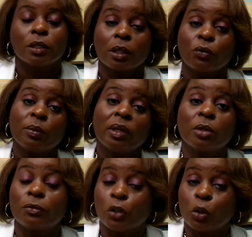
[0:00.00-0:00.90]
So
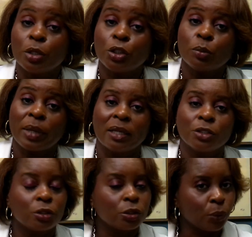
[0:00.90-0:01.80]
remember, fallopian tube
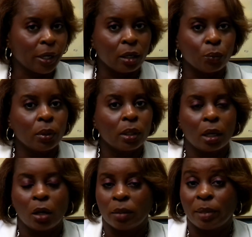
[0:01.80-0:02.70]
cancer is rare
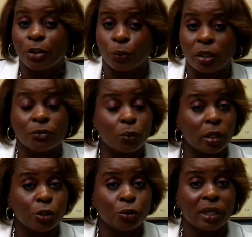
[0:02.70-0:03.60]
only about three to
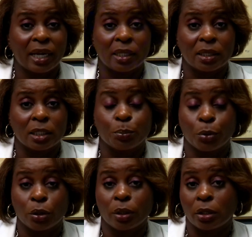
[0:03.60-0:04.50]
400 cases
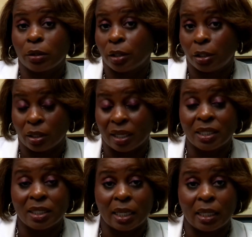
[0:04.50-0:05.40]
per year in the
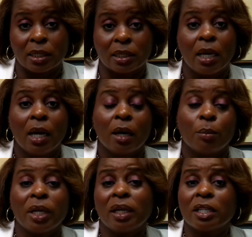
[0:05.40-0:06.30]
United States,
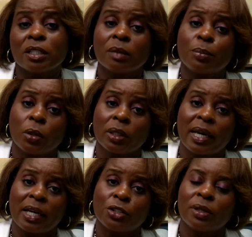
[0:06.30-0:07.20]
but it is an important
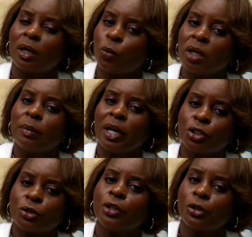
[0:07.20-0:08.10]
cancer that I want to make
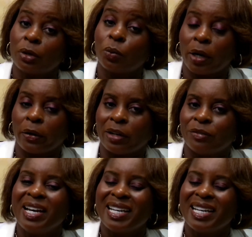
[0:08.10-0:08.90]
sure you're aware of.